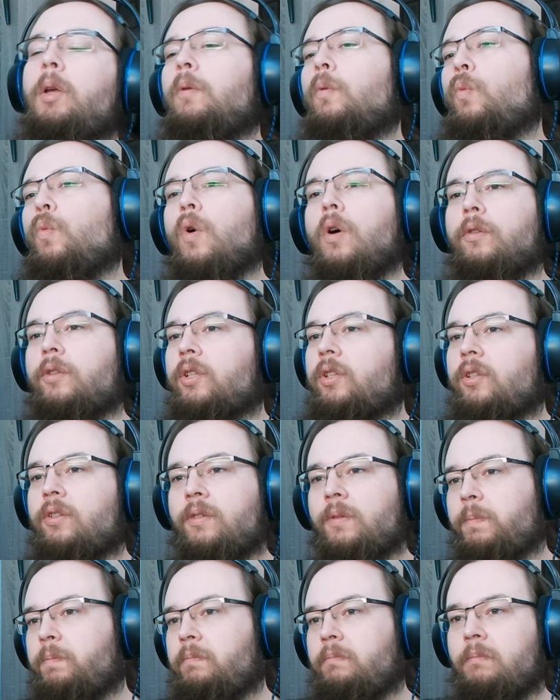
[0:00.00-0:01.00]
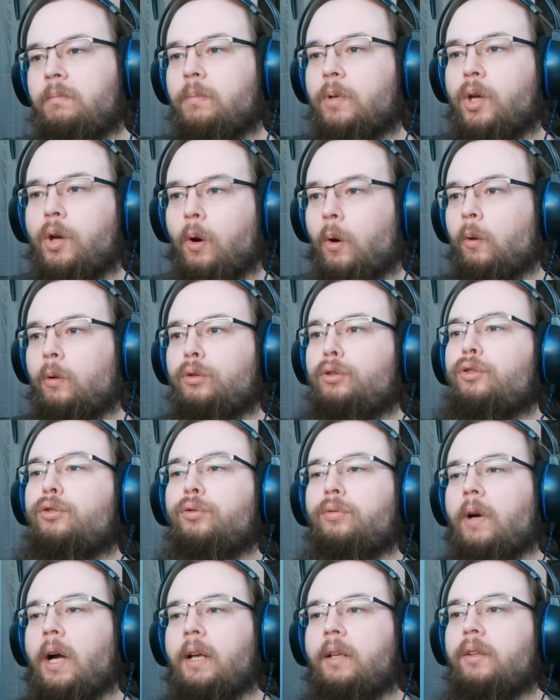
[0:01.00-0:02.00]
I mean, what's gold
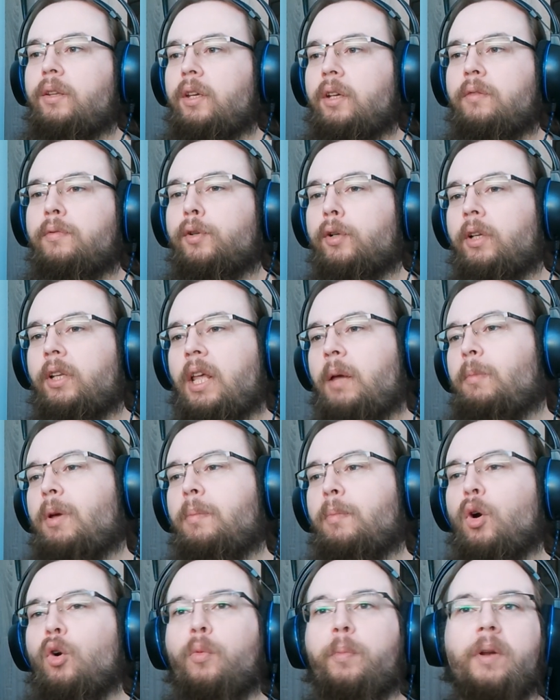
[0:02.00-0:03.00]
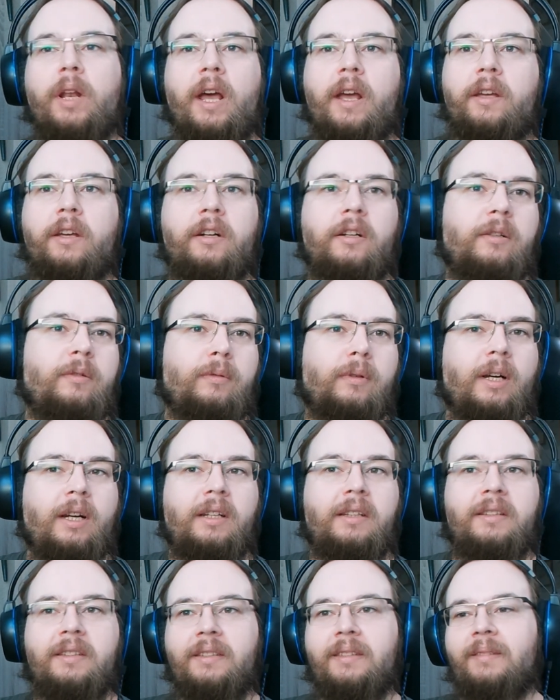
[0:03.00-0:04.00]
grinding for an MMO player,
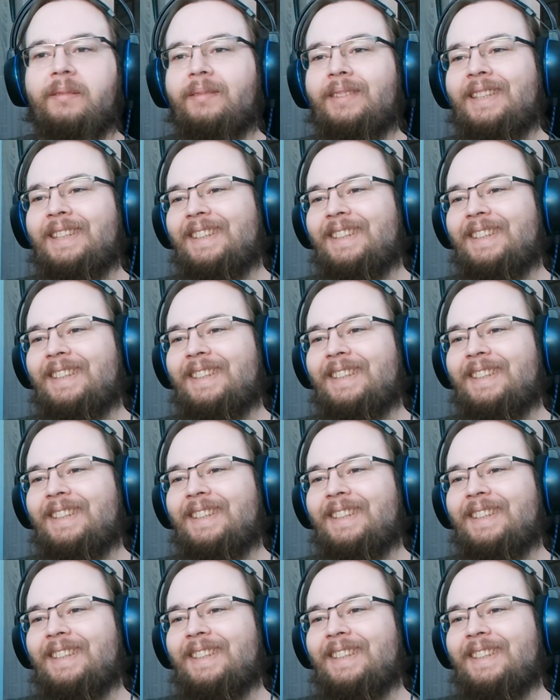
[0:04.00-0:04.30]
right?